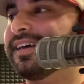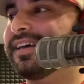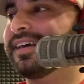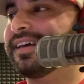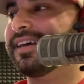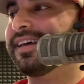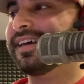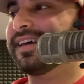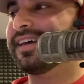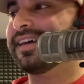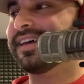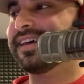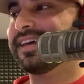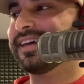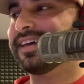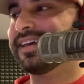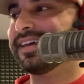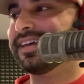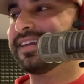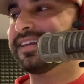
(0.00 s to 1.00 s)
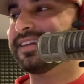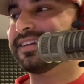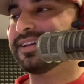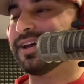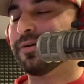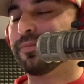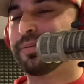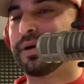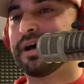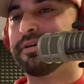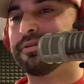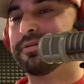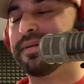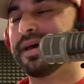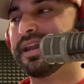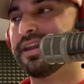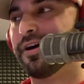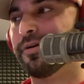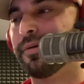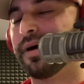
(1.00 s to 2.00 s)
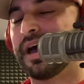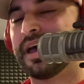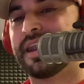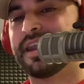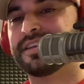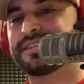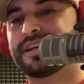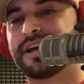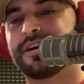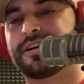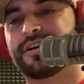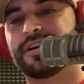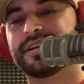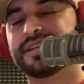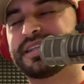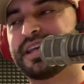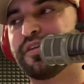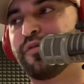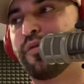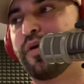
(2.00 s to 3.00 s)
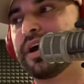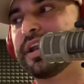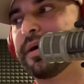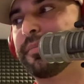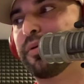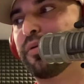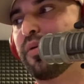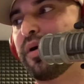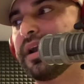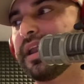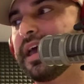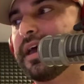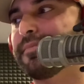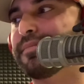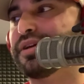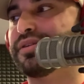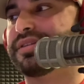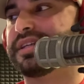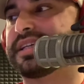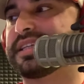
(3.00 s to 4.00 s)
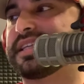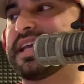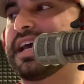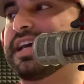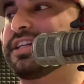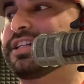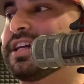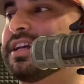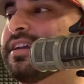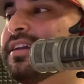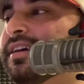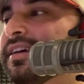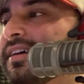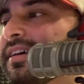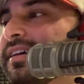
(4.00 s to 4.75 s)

Outstanding. No problem, man. No, and it's all courtesy of what number one hit music station?